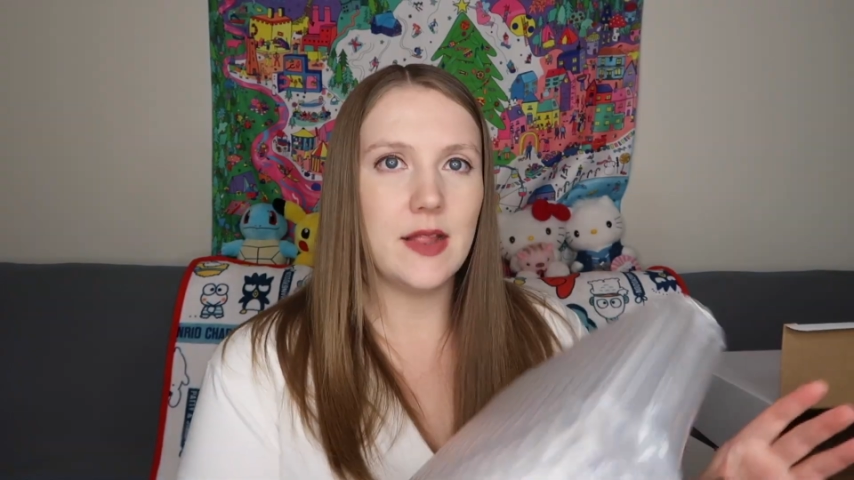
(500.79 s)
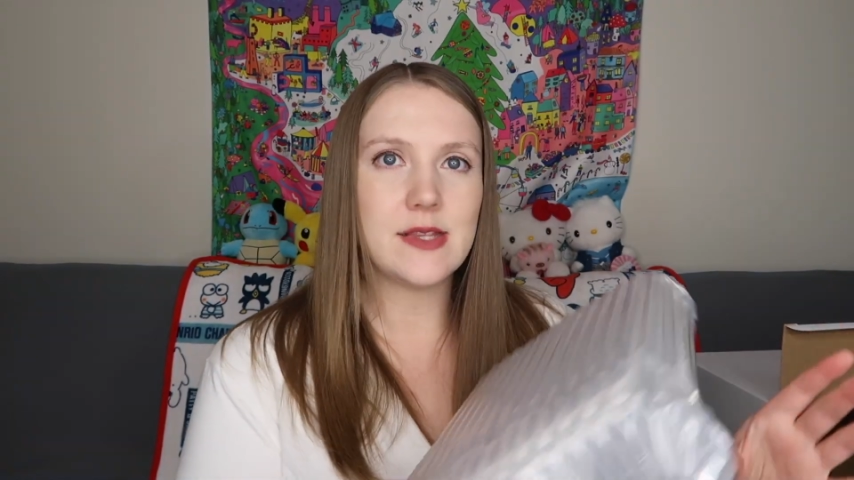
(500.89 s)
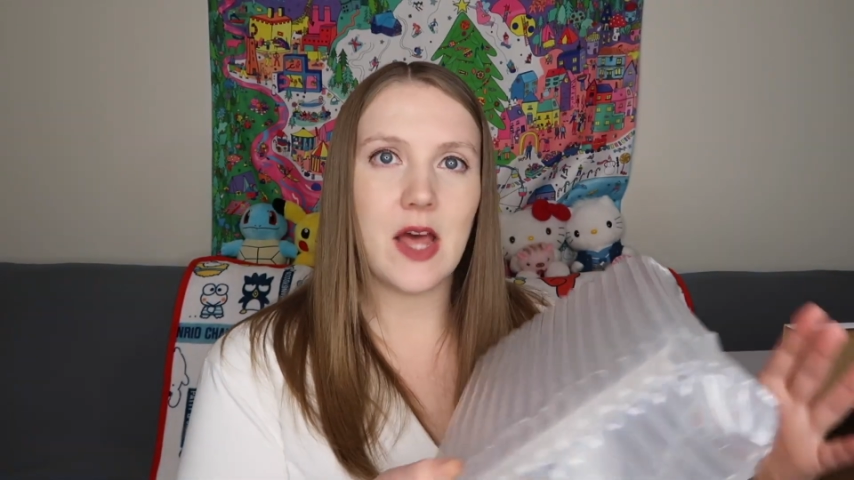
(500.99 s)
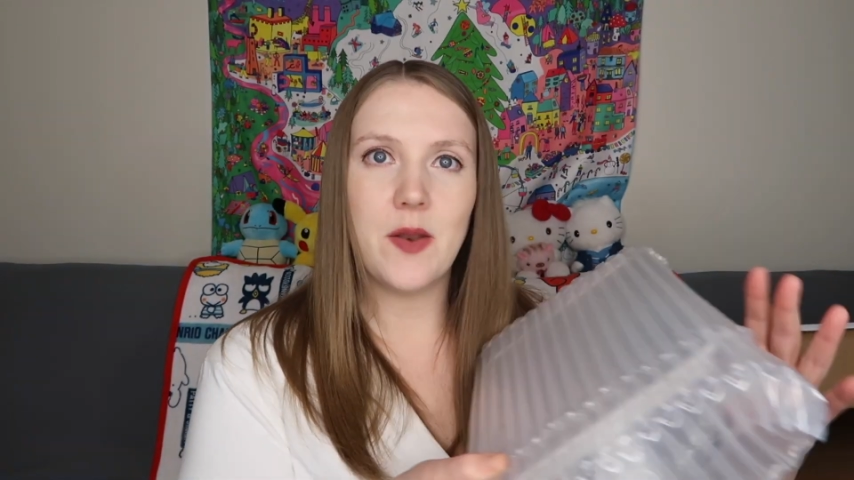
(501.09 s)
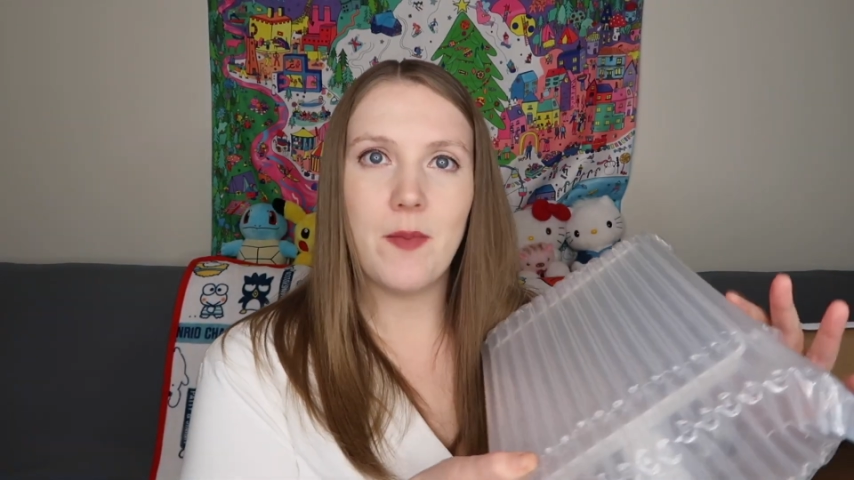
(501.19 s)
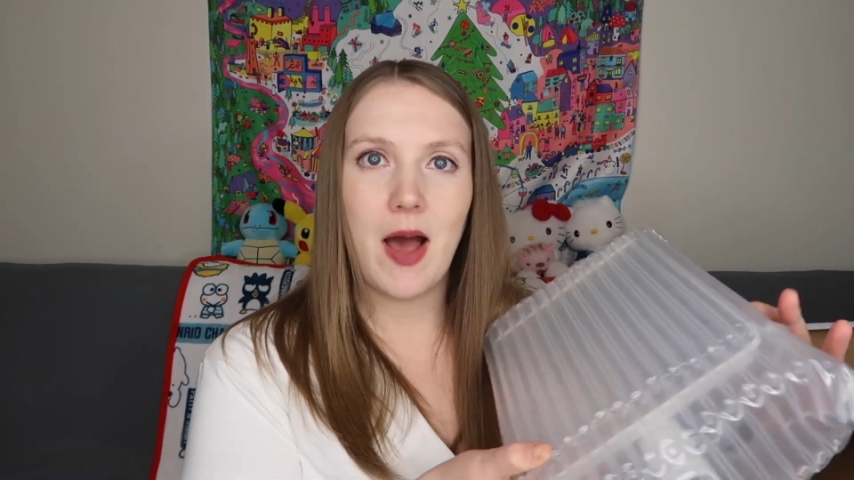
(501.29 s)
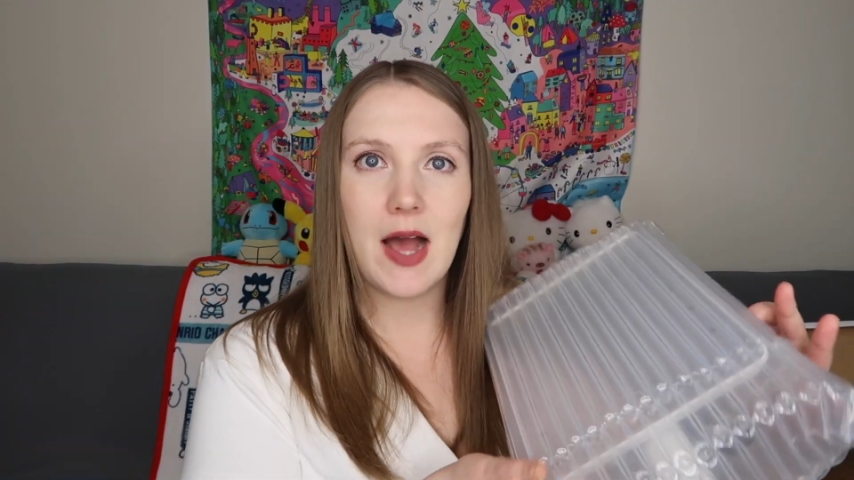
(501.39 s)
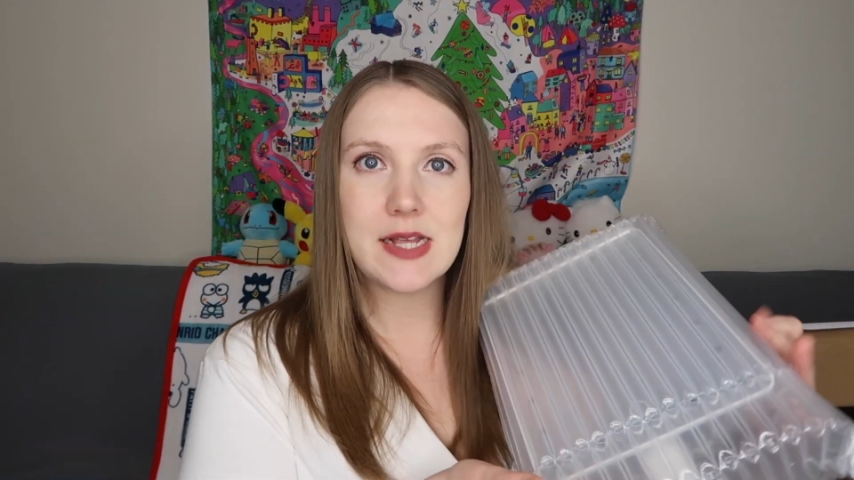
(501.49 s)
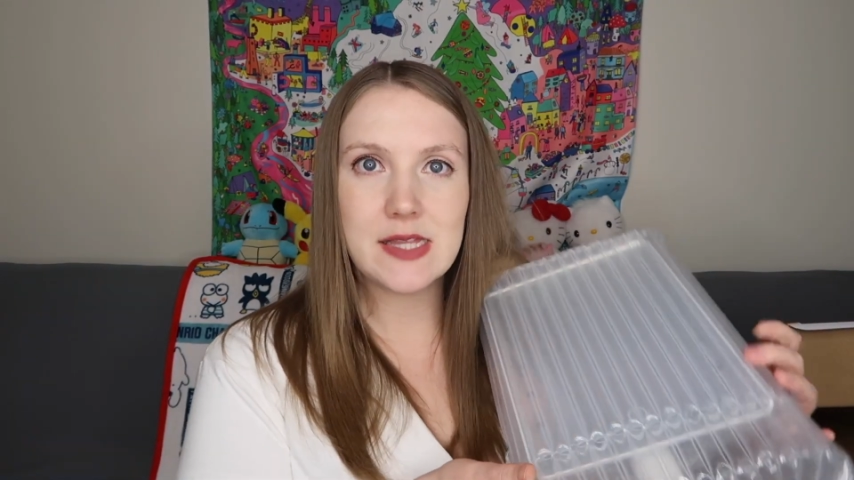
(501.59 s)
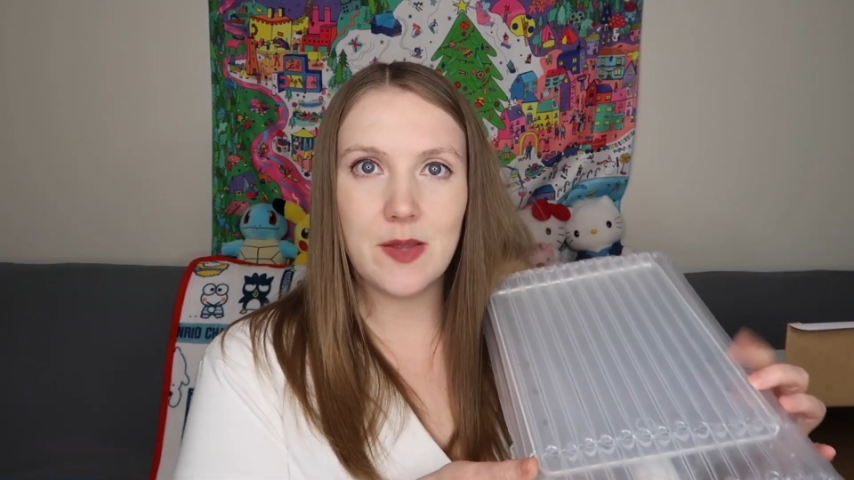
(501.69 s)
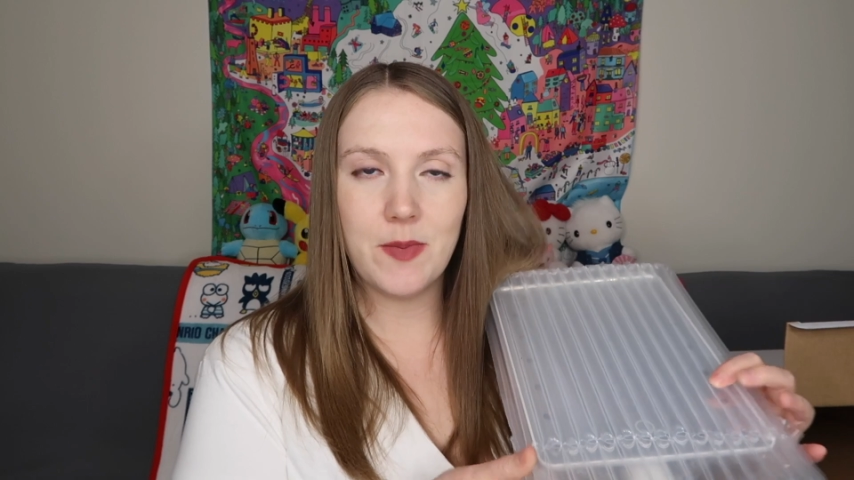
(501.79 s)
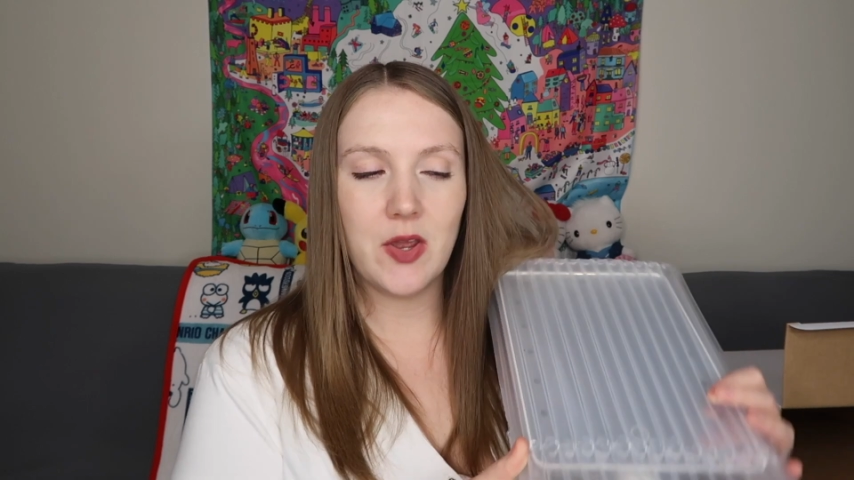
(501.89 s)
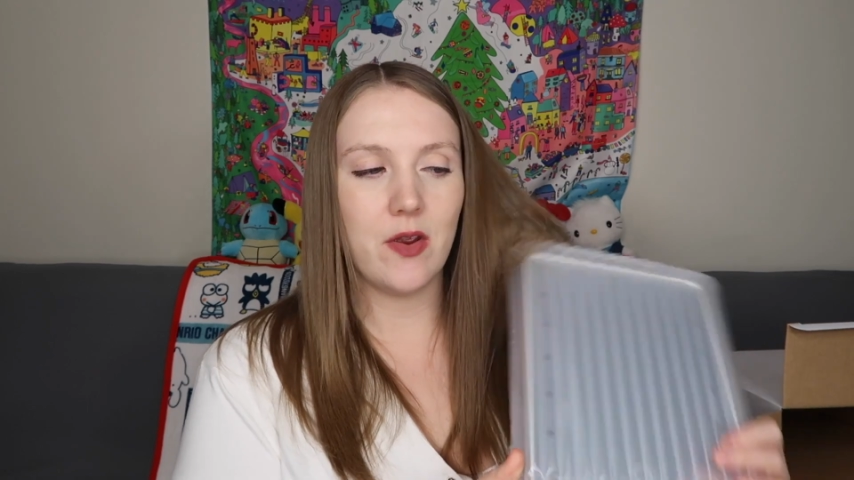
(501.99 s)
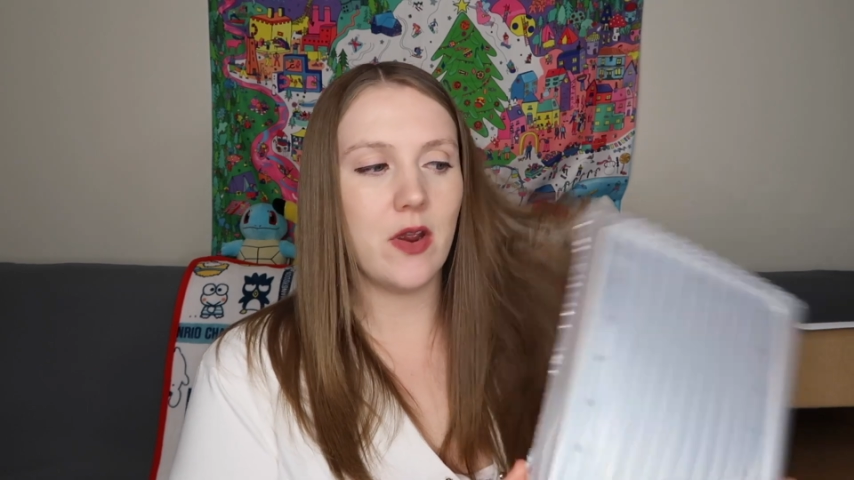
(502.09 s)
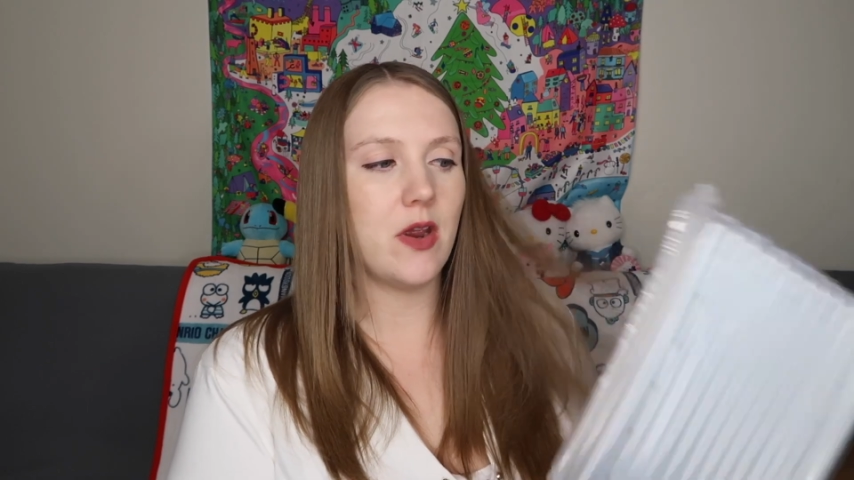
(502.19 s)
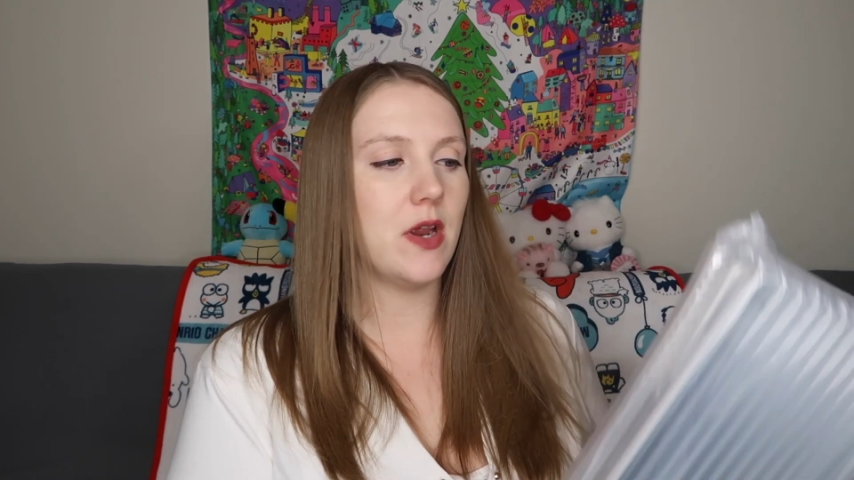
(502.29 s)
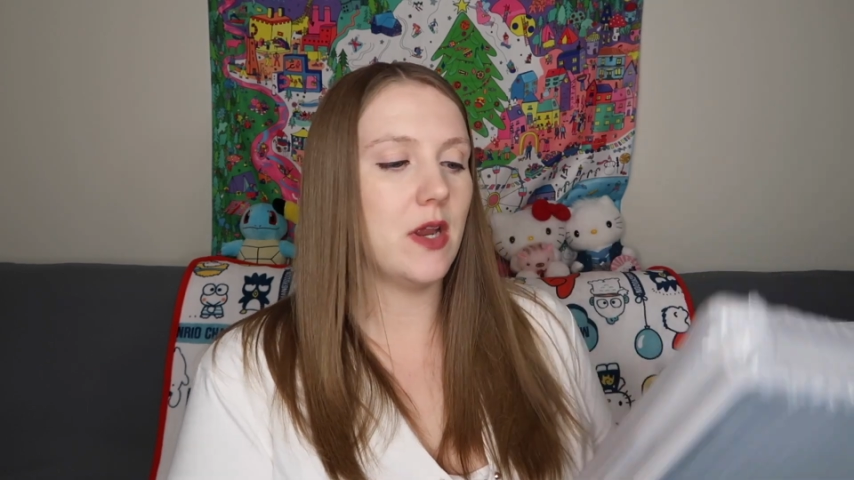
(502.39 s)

Let's unbox the mirror.